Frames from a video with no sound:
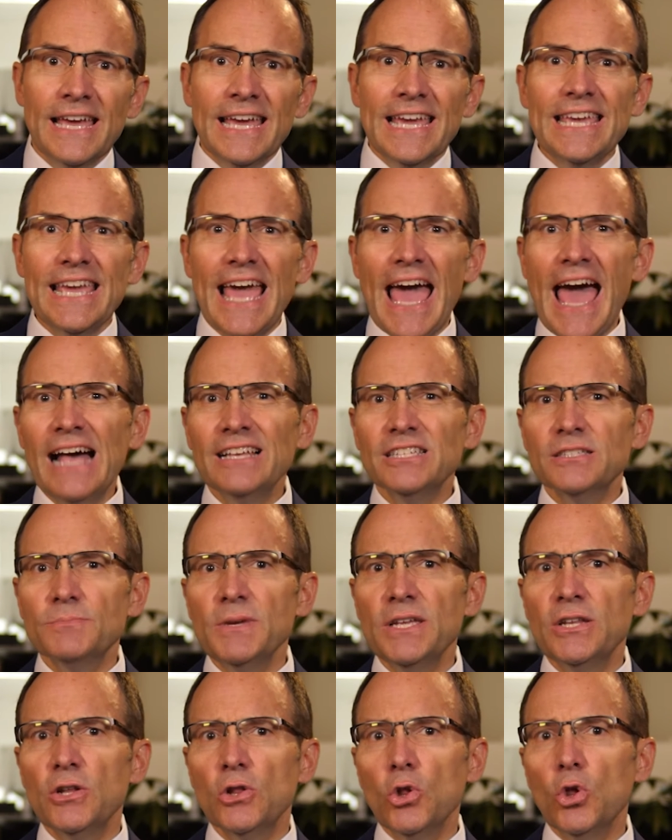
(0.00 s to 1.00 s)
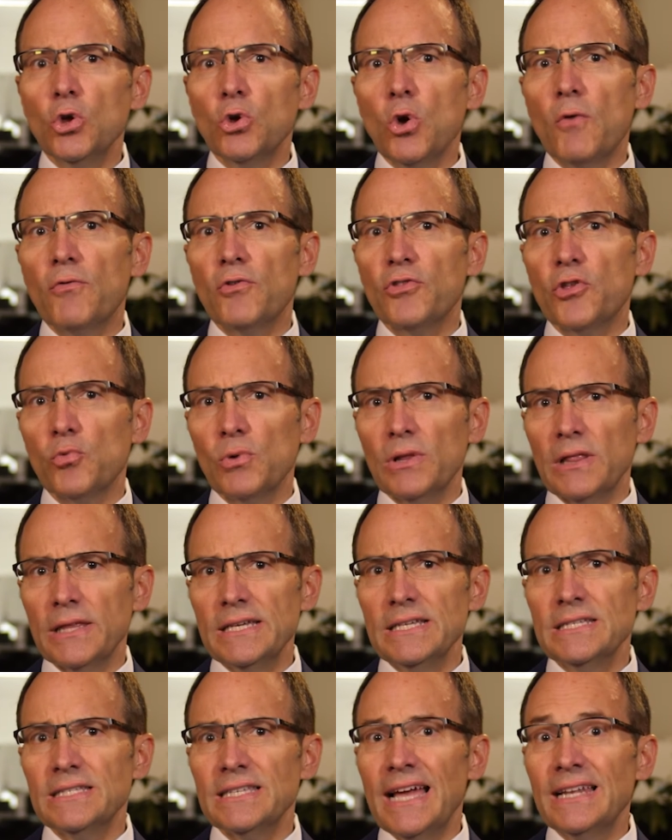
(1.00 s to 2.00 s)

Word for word: He asked me to look over the release